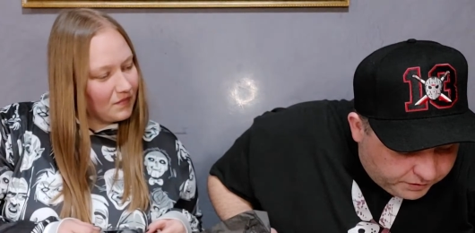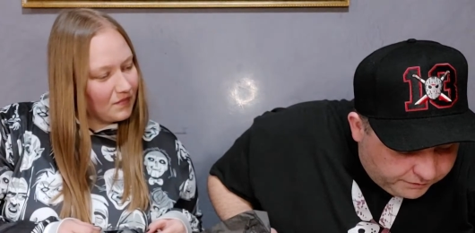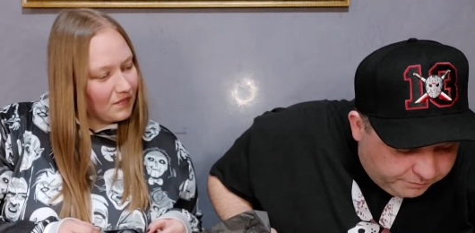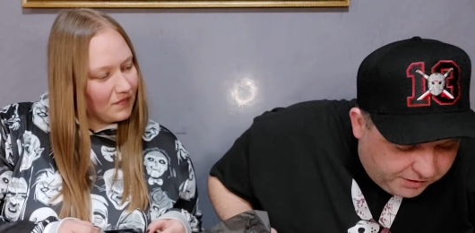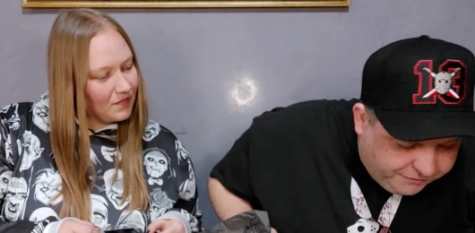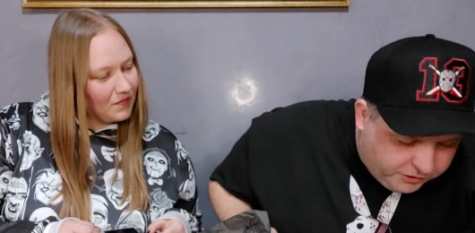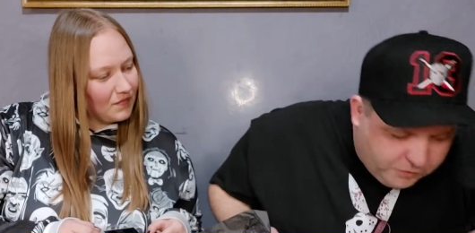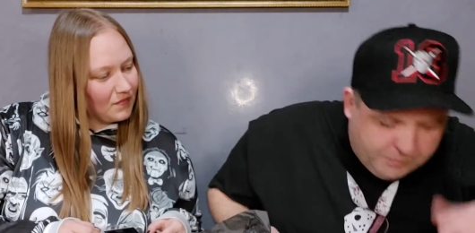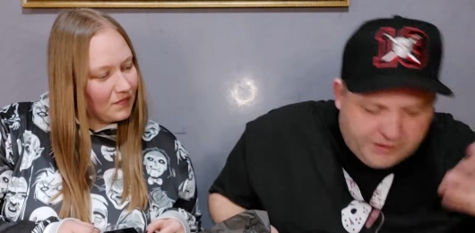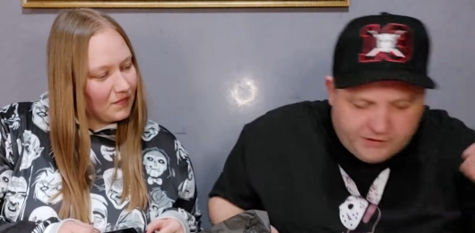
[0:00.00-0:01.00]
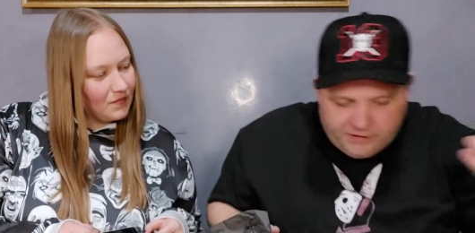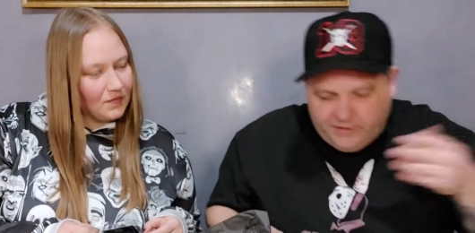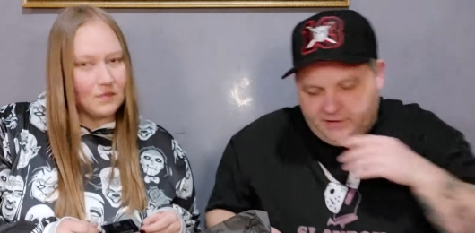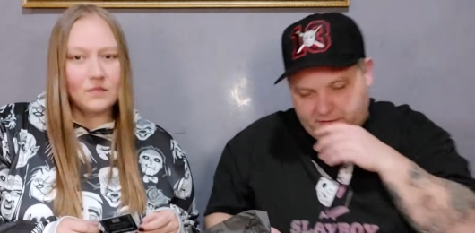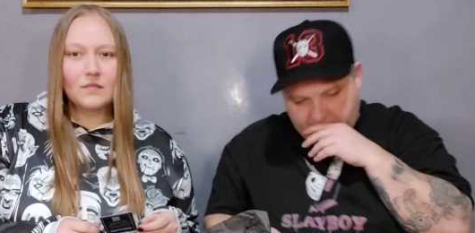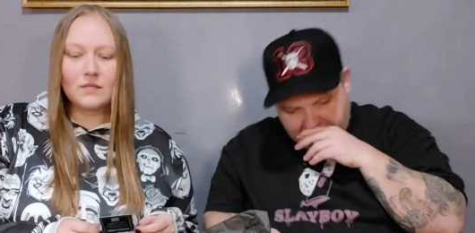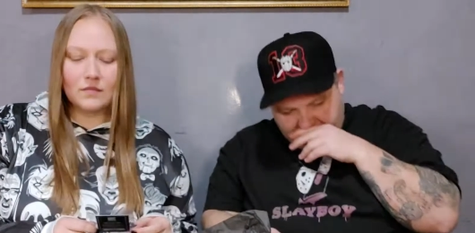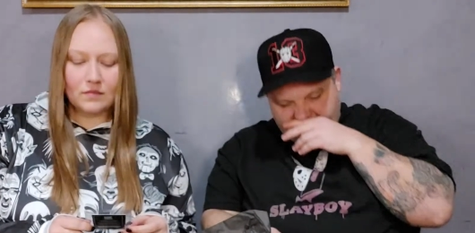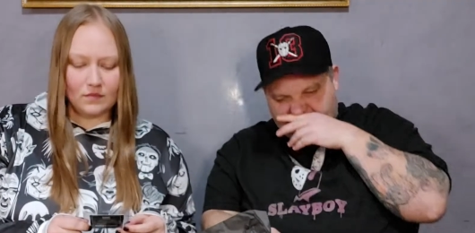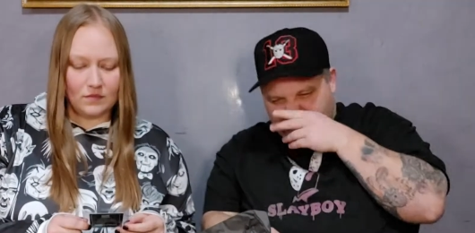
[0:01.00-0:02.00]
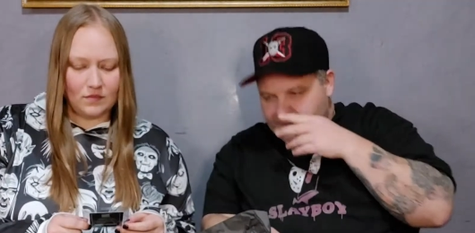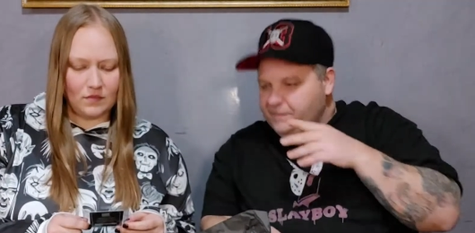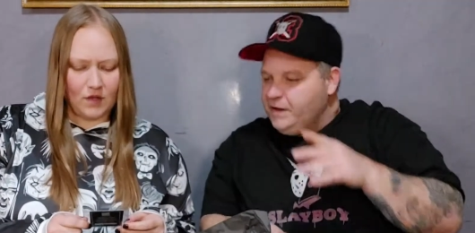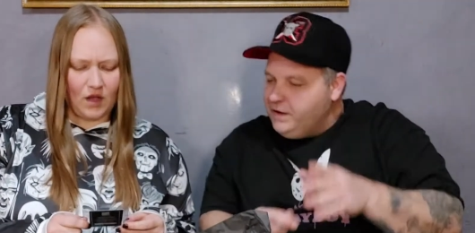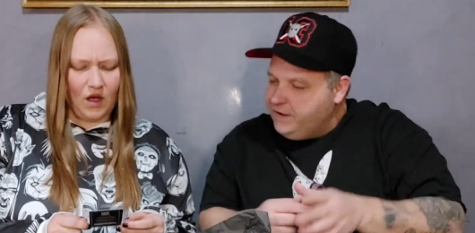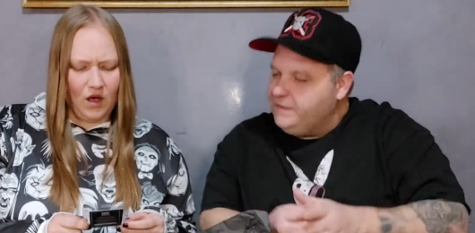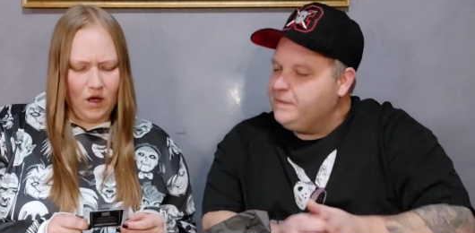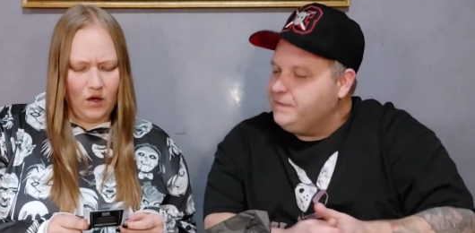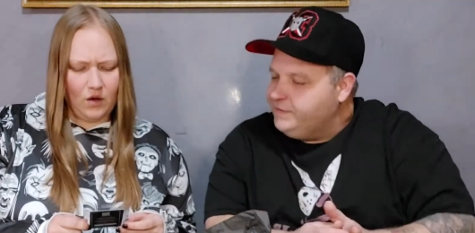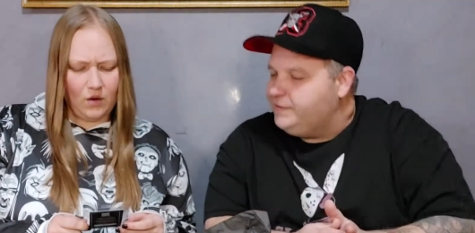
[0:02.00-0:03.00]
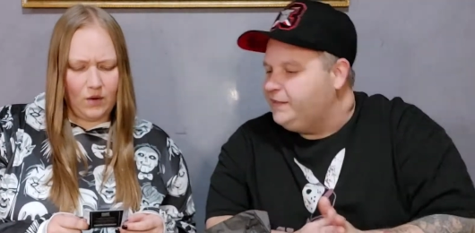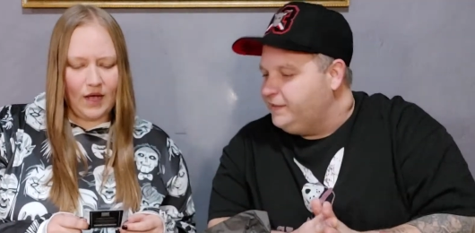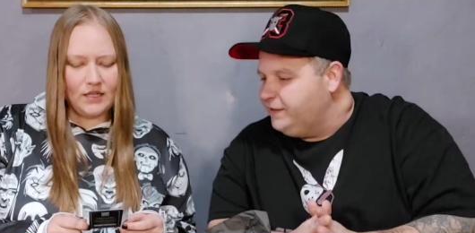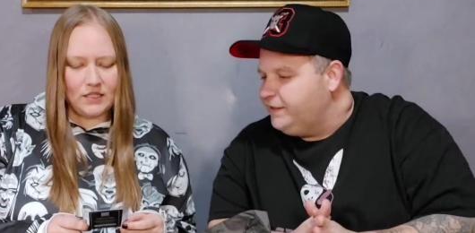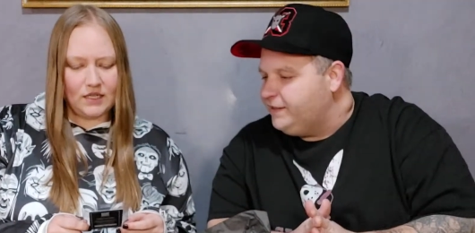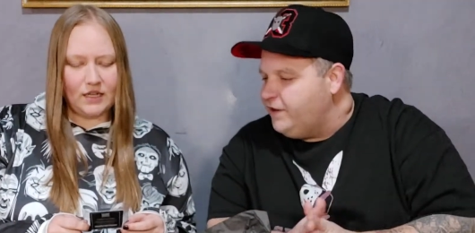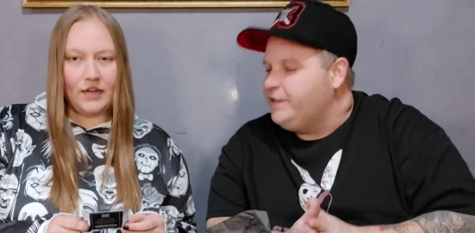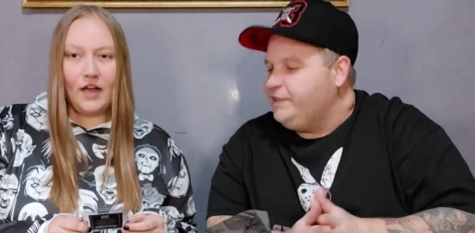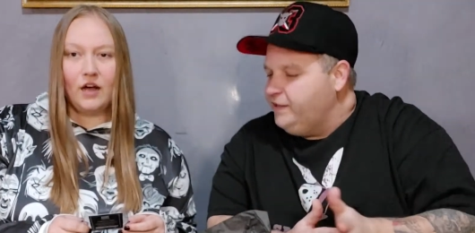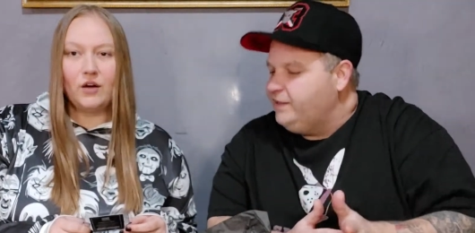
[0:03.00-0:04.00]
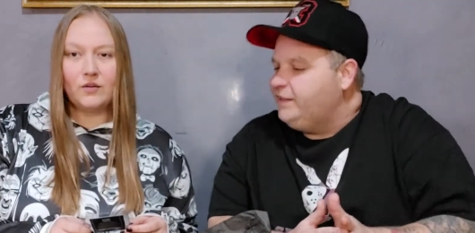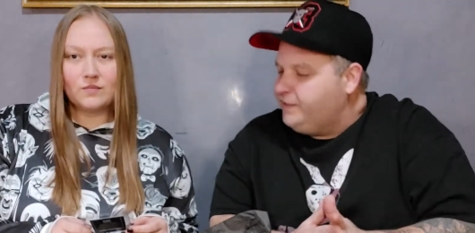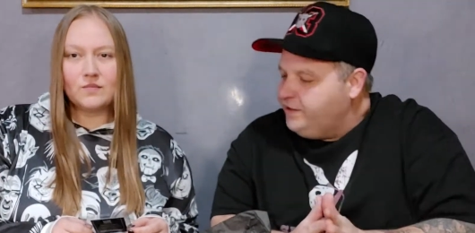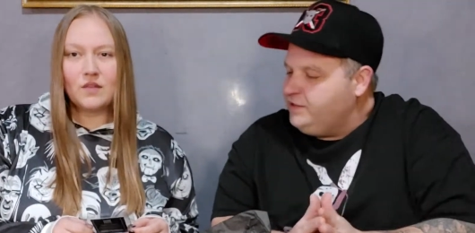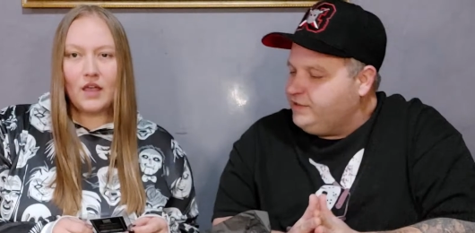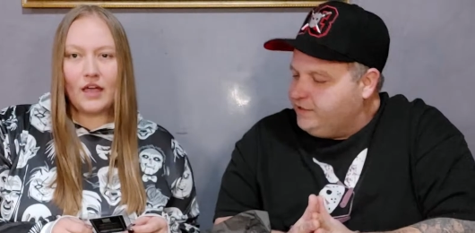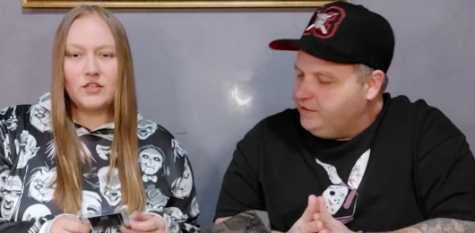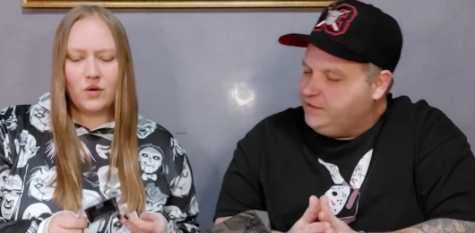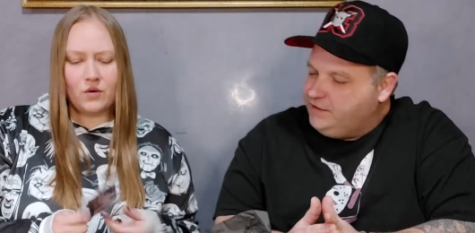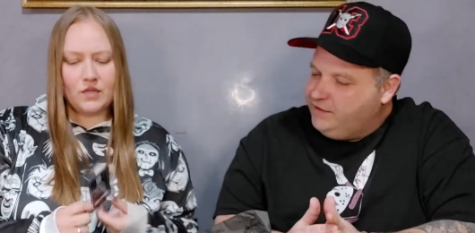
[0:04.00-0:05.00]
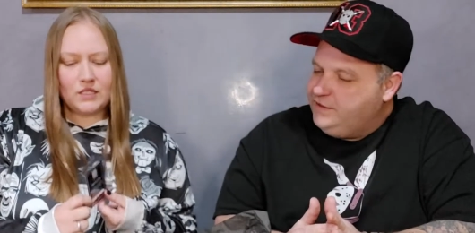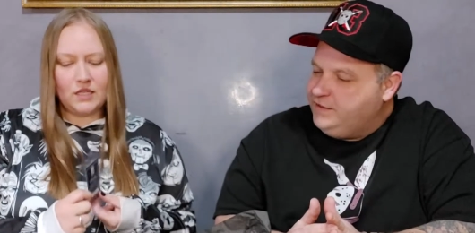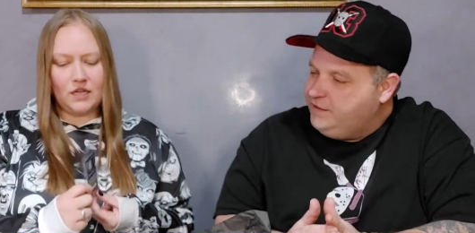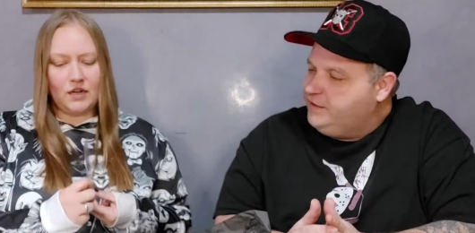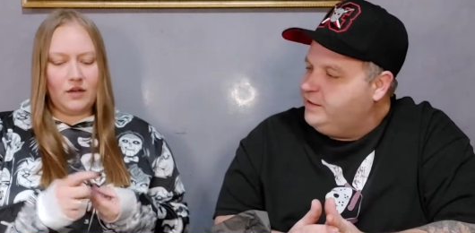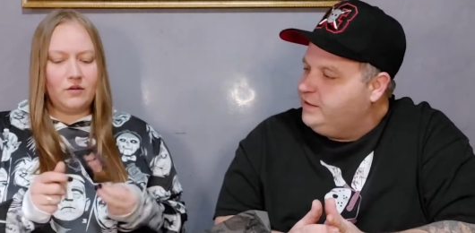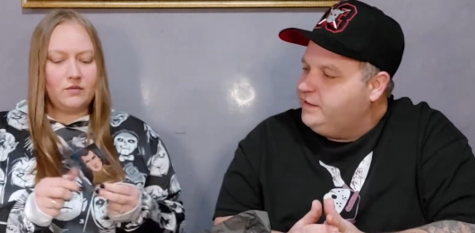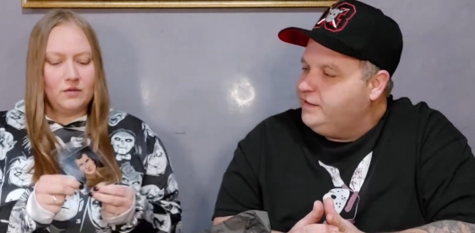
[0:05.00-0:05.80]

Speaker 1: of Buffalo Bill. Okay. All
Speaker 2: right. Oh, I see now it I now. See it. Now I see I it. I totally see it now.